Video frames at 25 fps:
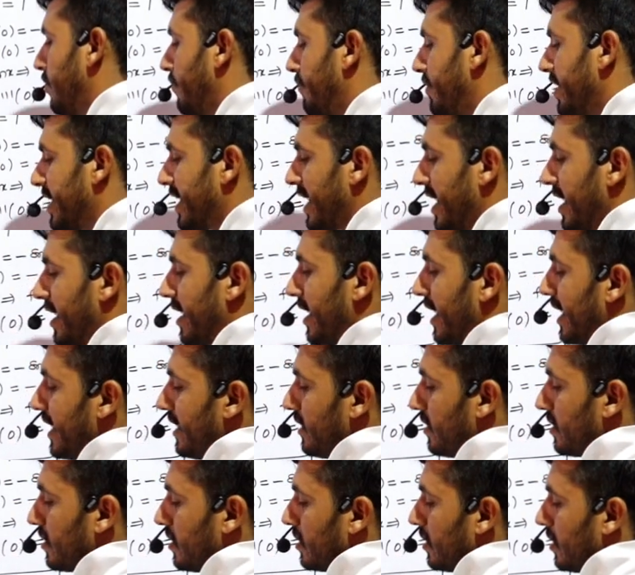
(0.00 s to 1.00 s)
We can
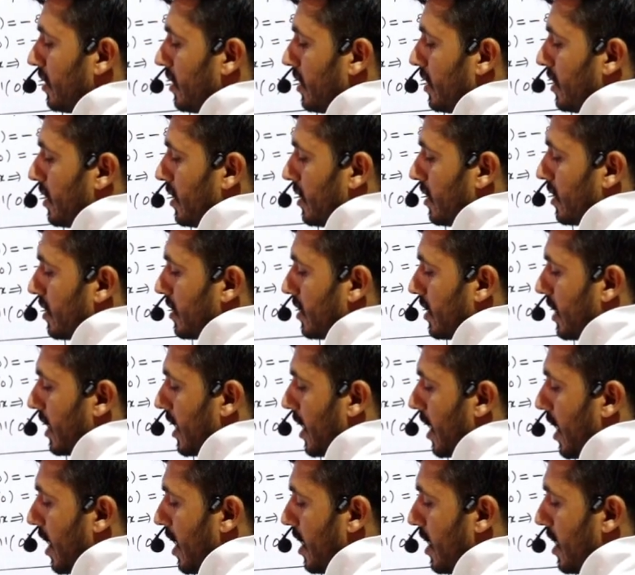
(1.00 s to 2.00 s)
write
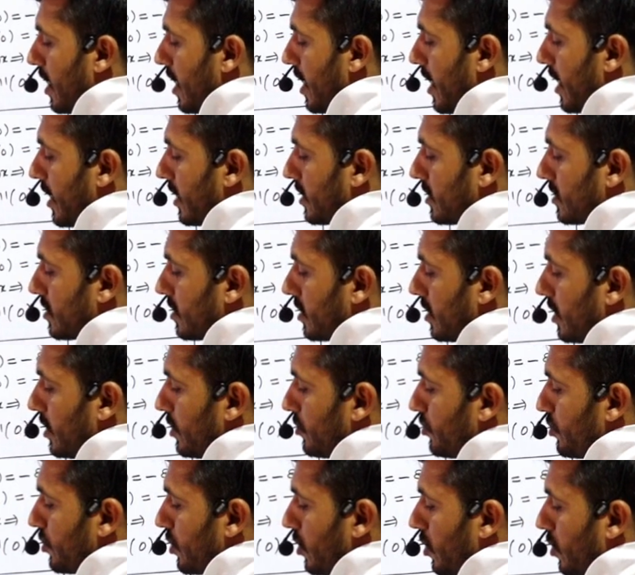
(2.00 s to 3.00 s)
tan x
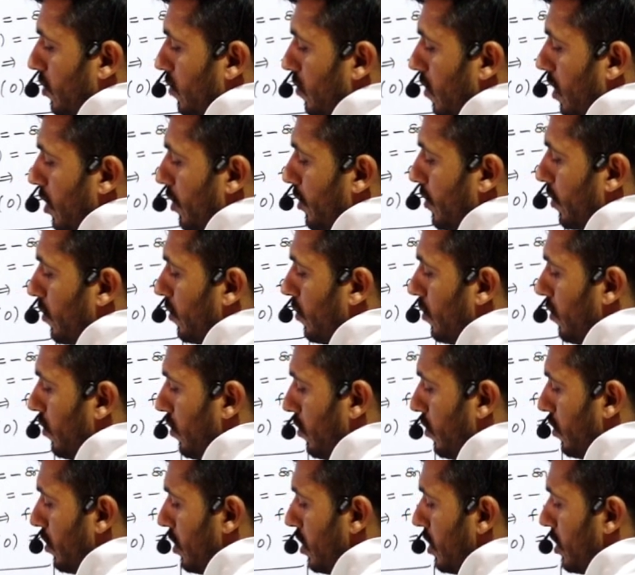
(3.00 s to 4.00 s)
is equal
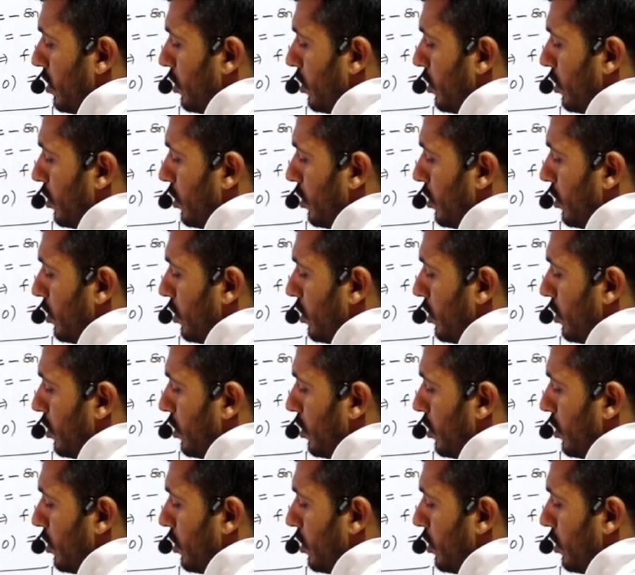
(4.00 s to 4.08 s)
to